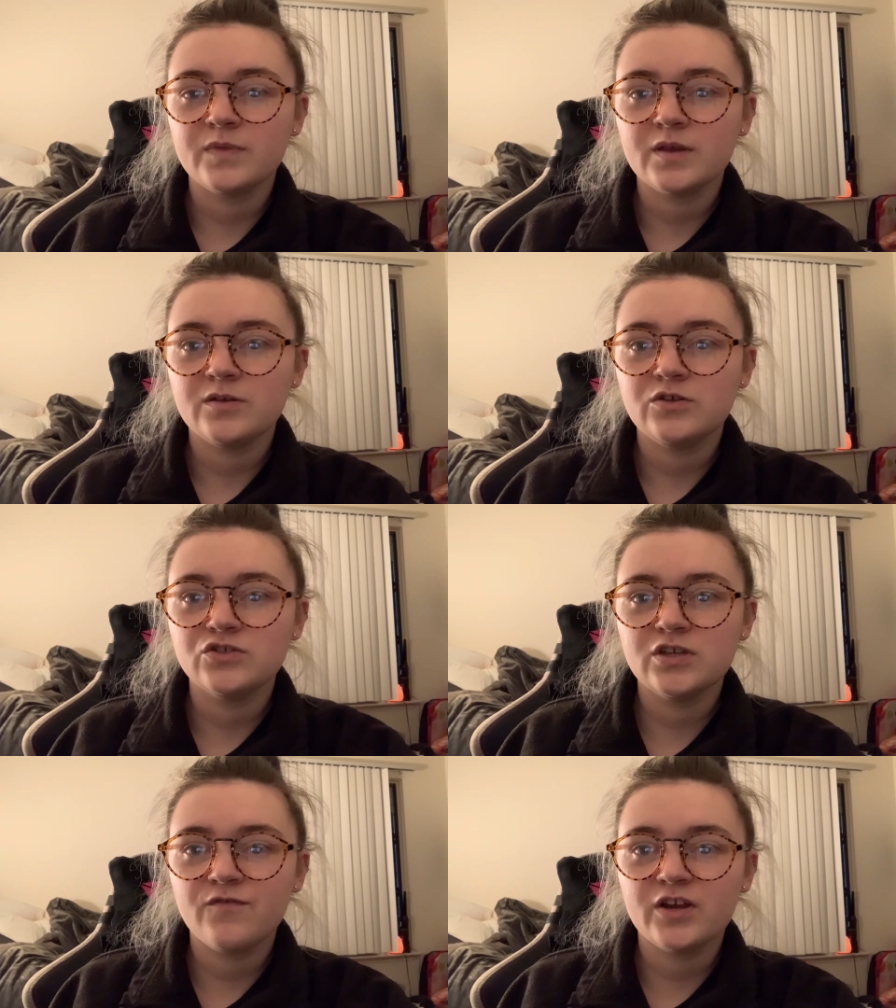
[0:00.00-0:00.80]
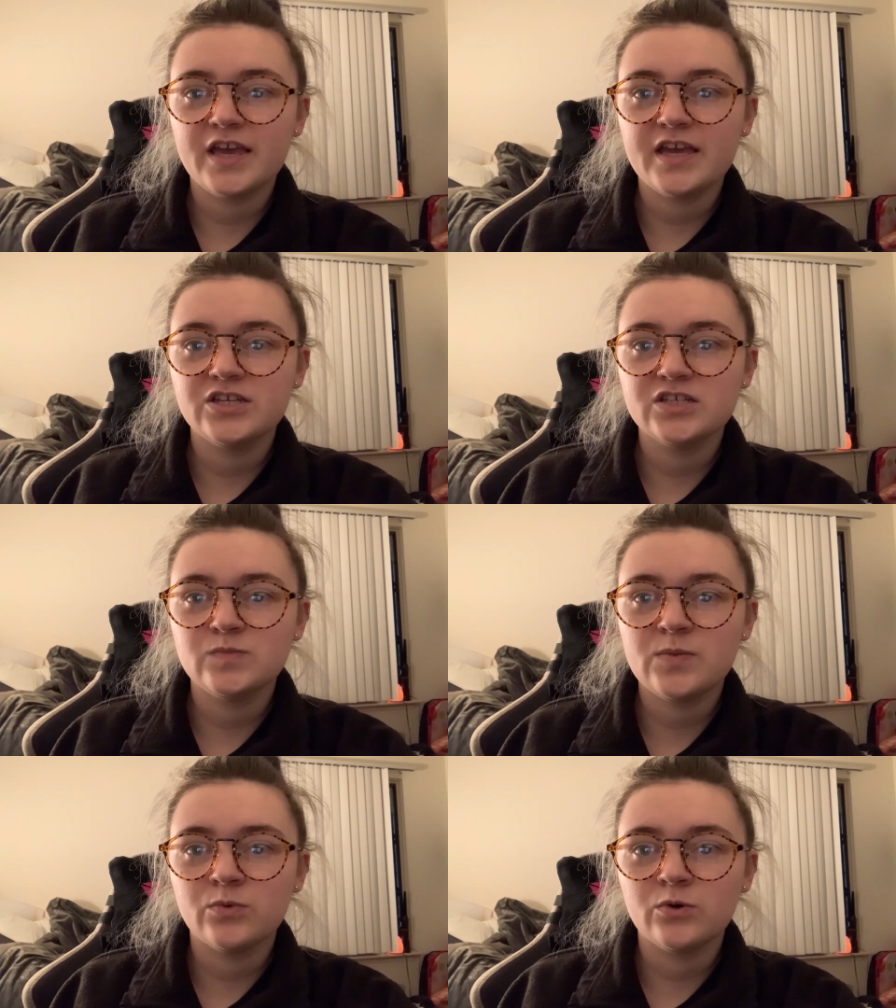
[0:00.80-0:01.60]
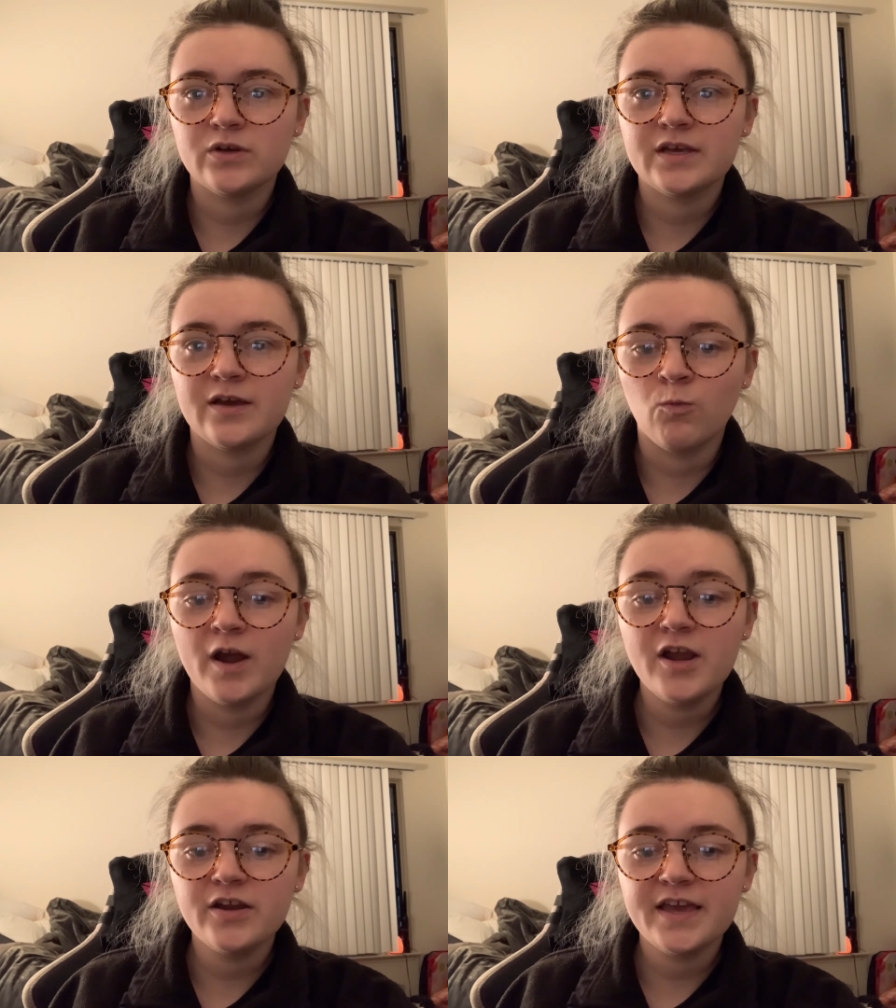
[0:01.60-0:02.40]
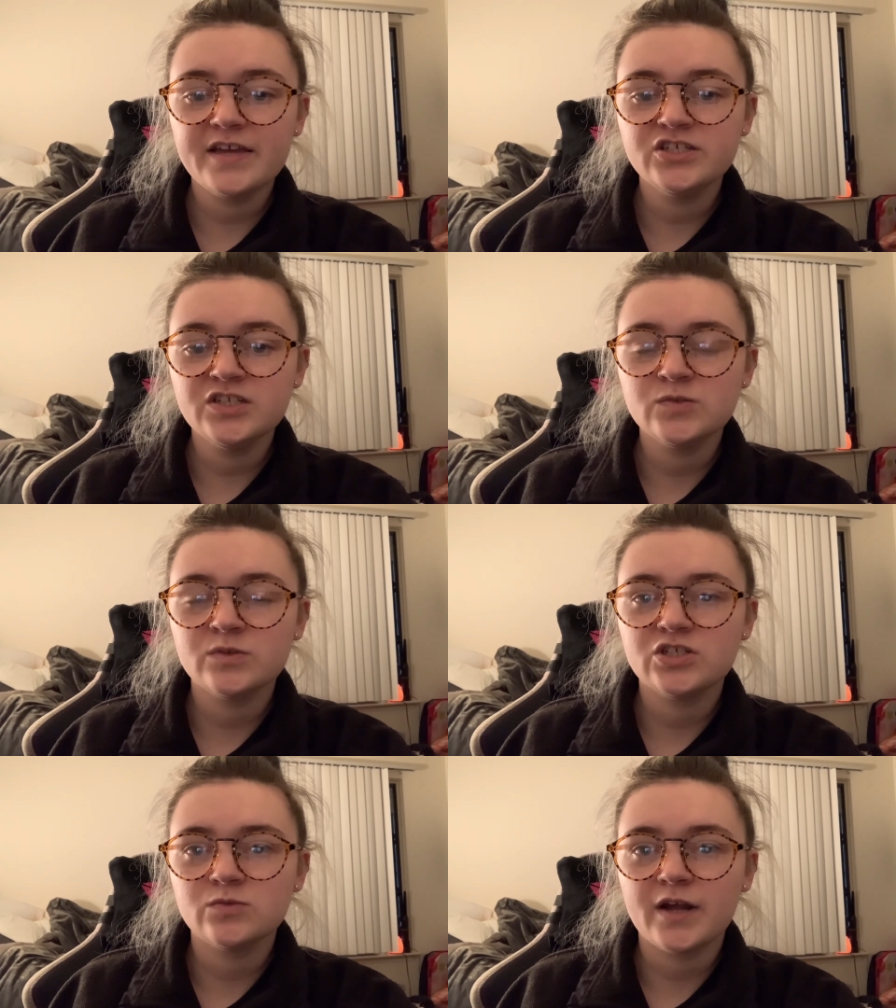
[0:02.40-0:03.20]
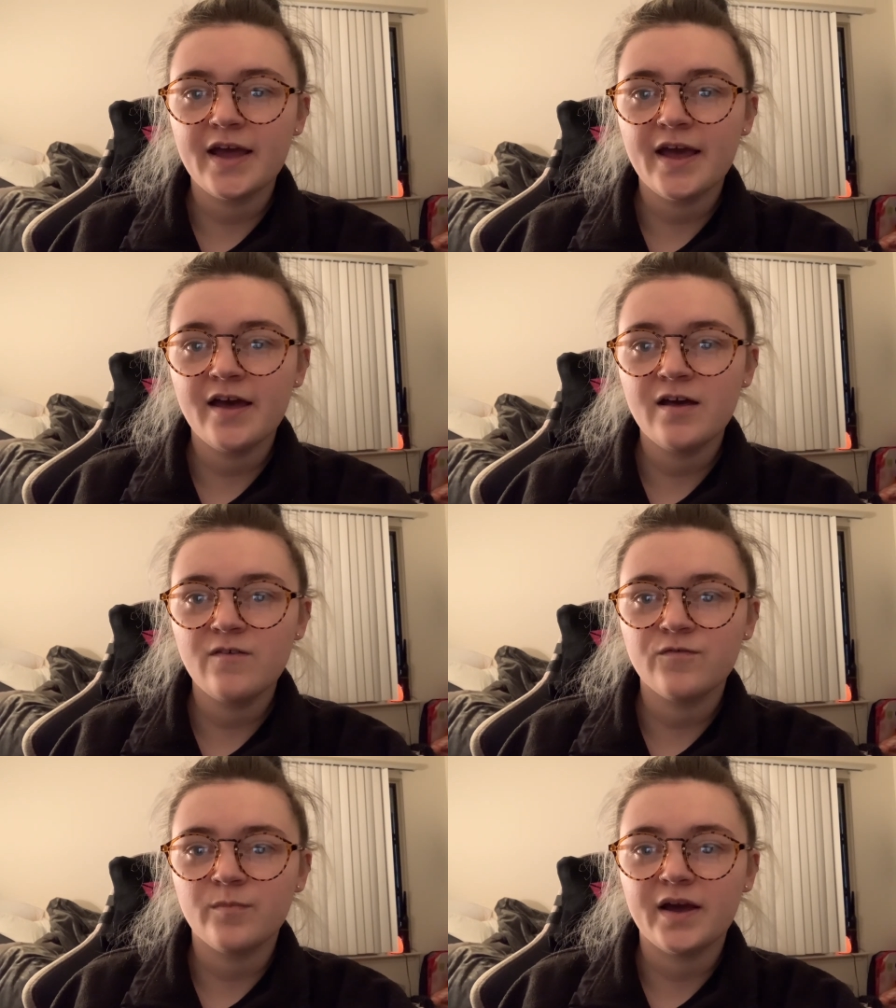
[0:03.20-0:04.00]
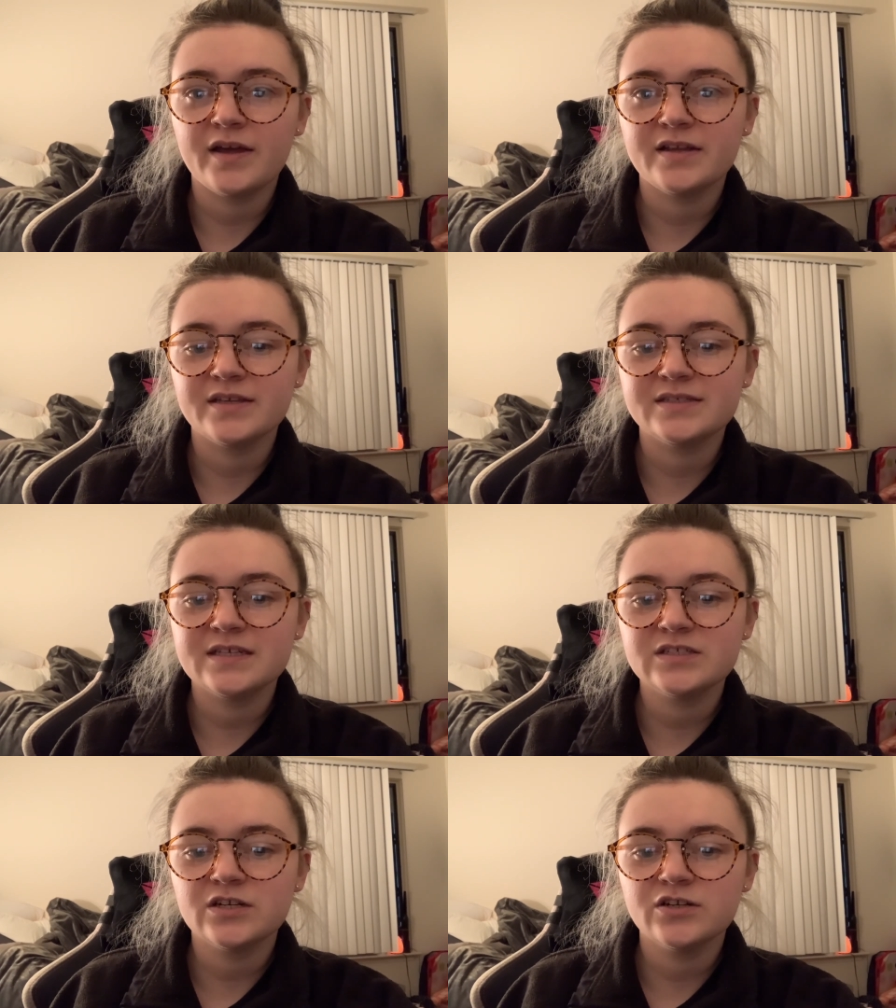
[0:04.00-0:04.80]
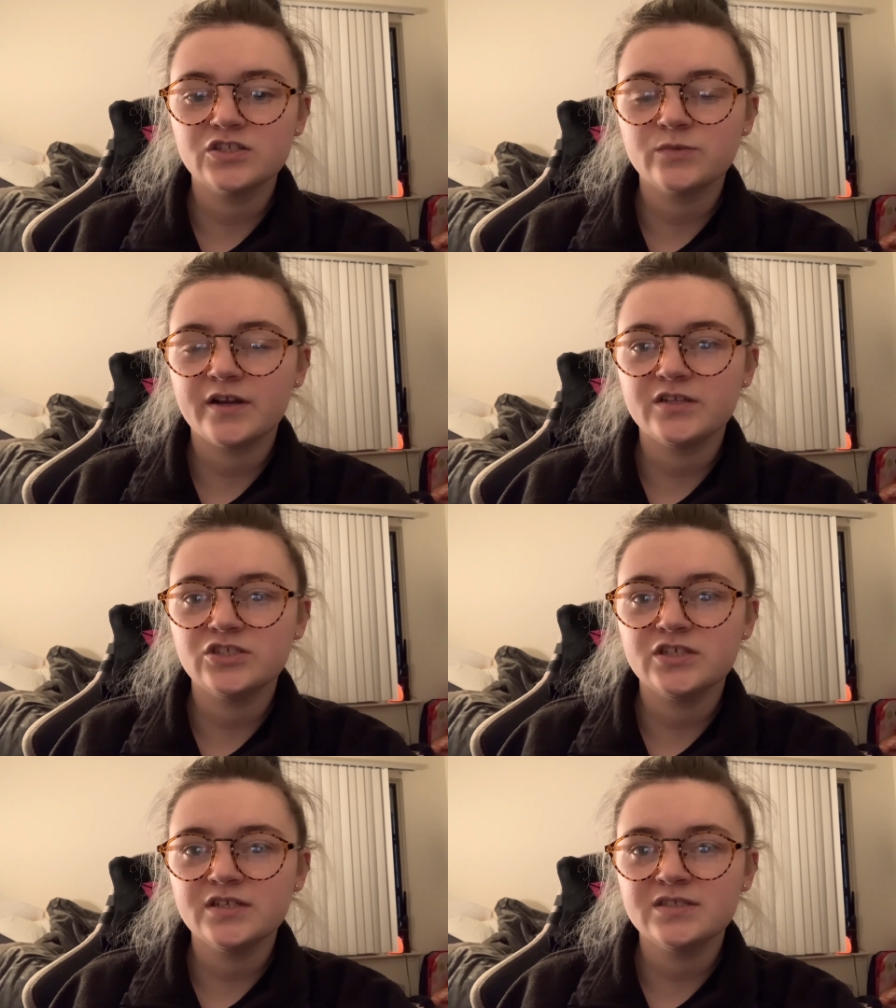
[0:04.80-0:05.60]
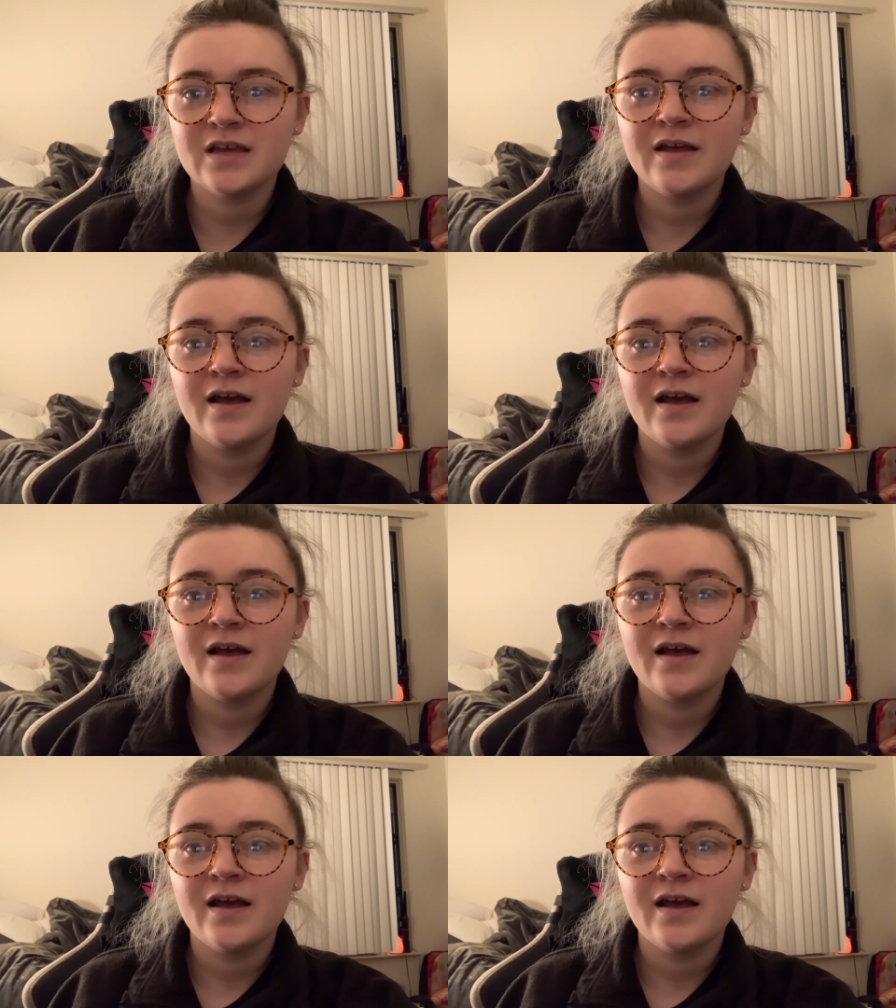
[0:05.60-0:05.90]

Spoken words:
Usually for cages, people get wire cages, which is what I have. Mine is 600 square inches.